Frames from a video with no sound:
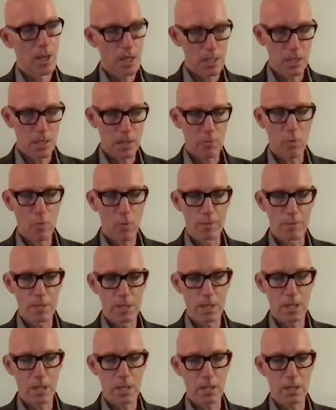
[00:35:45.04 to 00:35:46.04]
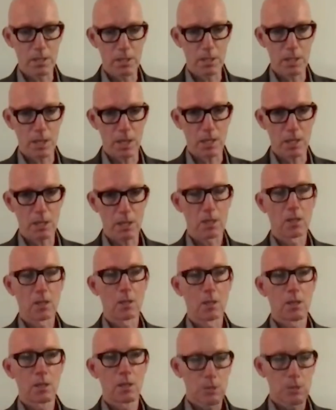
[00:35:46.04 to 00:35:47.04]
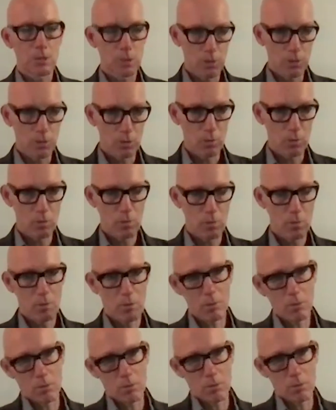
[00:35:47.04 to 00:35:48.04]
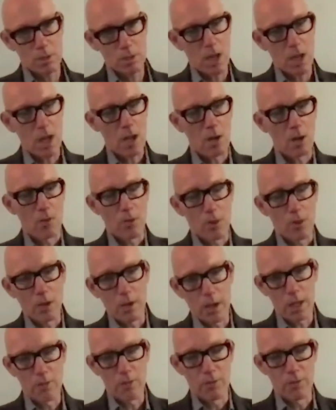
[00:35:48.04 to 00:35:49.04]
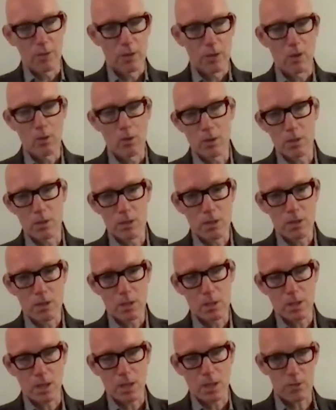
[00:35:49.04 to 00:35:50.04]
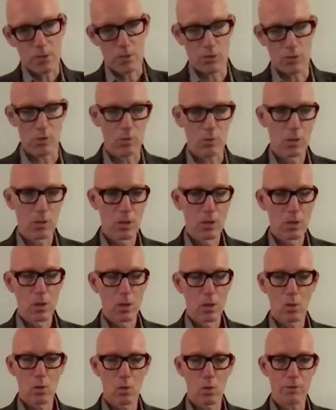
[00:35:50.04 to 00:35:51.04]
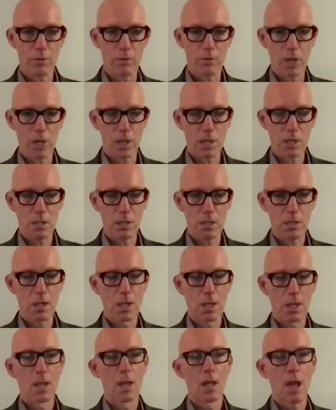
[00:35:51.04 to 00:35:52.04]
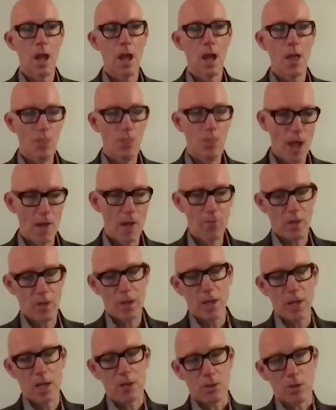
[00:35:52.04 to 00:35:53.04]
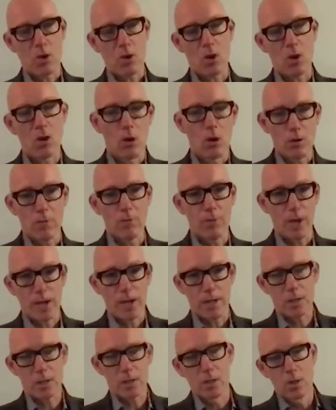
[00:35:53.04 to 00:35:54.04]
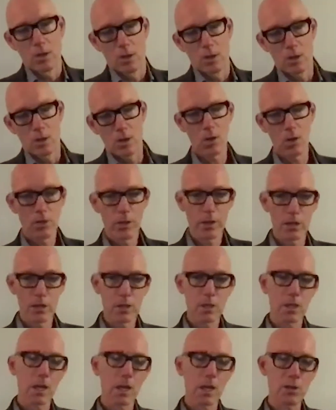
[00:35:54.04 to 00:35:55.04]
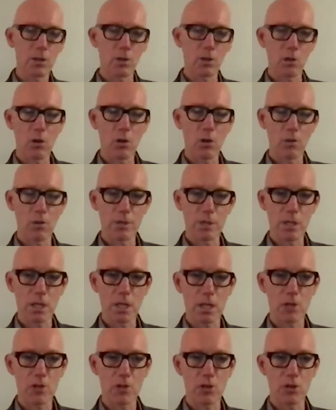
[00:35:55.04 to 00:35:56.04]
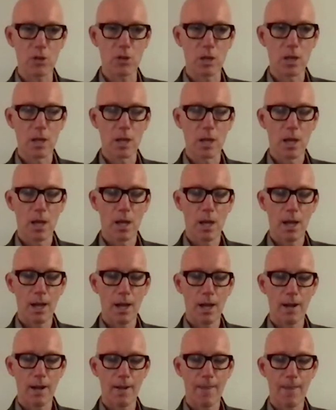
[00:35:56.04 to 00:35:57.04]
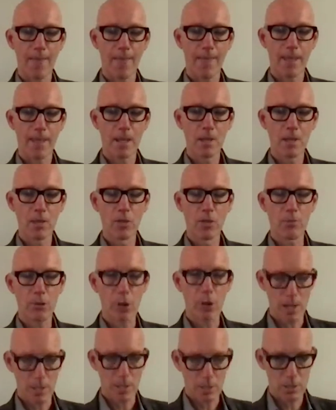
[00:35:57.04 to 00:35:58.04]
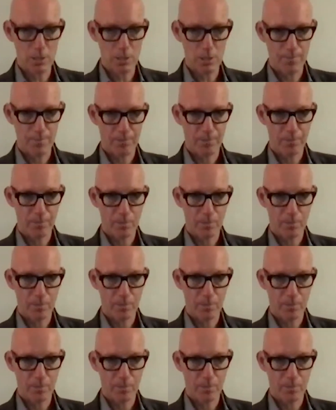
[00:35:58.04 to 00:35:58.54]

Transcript: has led one particular state to tug on the lever known as the International Court of Justice, and that then has a knock-on effect on the international conversation uh, in the press,